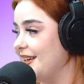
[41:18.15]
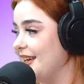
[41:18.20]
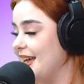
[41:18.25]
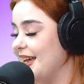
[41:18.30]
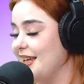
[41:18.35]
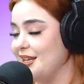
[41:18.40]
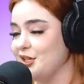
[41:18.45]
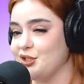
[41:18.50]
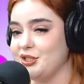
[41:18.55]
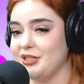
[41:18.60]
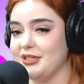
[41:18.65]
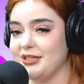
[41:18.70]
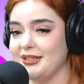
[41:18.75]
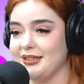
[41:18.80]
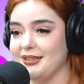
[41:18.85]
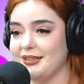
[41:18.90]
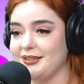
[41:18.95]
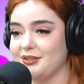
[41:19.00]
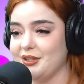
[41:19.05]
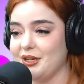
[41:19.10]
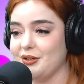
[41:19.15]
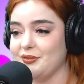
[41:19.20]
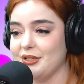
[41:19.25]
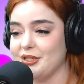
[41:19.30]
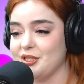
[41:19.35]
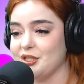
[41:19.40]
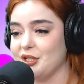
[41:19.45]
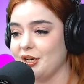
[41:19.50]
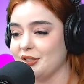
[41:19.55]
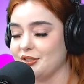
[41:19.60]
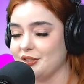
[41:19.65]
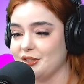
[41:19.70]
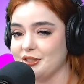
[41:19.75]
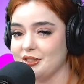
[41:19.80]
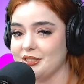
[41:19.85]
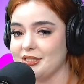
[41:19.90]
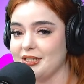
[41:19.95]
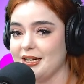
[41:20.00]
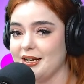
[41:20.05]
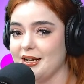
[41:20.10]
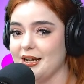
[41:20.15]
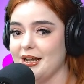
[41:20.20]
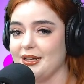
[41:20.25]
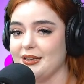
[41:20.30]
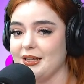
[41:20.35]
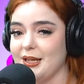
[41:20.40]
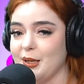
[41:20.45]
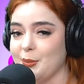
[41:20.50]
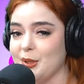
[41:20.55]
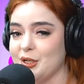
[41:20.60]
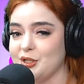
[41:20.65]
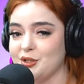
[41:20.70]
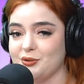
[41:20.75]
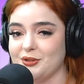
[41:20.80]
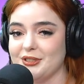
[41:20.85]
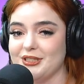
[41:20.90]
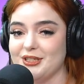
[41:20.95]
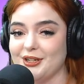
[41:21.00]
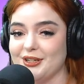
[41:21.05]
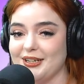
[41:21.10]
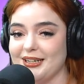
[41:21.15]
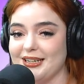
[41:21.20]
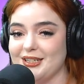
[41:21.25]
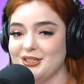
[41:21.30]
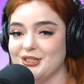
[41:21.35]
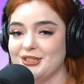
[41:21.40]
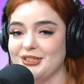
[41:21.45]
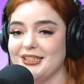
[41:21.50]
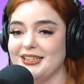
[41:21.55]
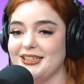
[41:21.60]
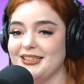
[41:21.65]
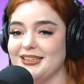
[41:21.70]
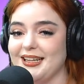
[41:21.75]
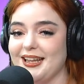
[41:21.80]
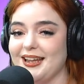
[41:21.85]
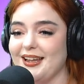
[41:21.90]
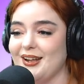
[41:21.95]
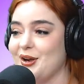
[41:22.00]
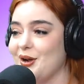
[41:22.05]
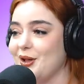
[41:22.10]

And she convinced doctors that I had like mental retardation. Like,